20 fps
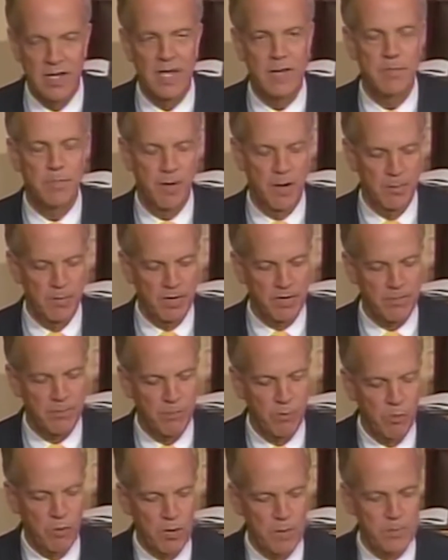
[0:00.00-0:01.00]
a public
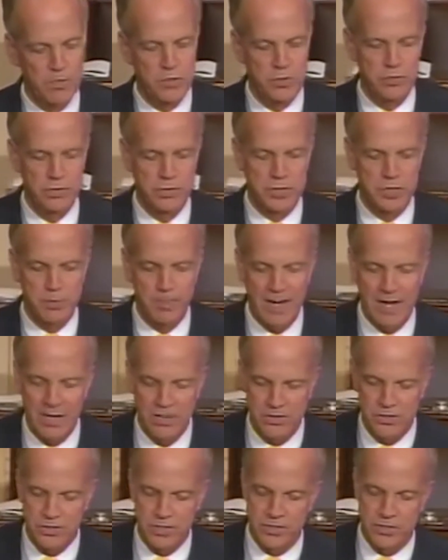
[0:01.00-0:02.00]
forum to
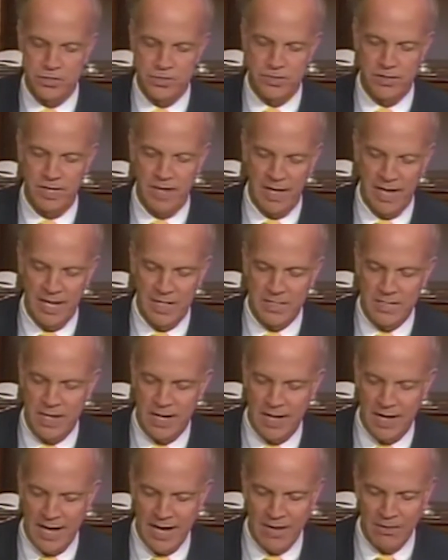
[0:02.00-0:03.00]
espouse its
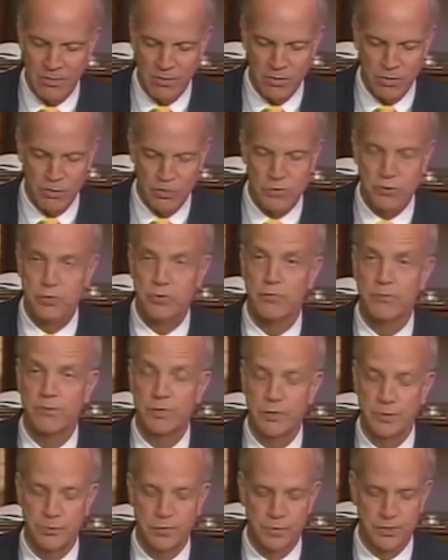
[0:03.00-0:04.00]
anti-agricultural
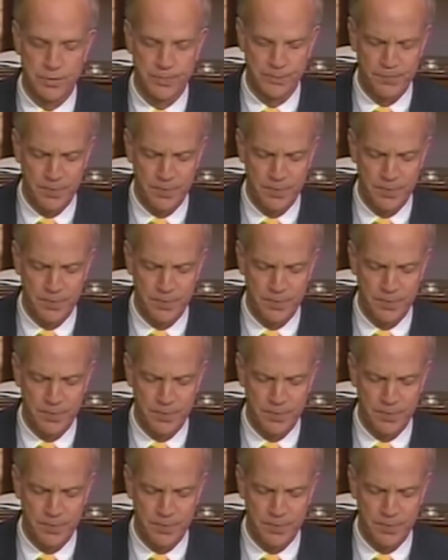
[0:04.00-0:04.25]
views.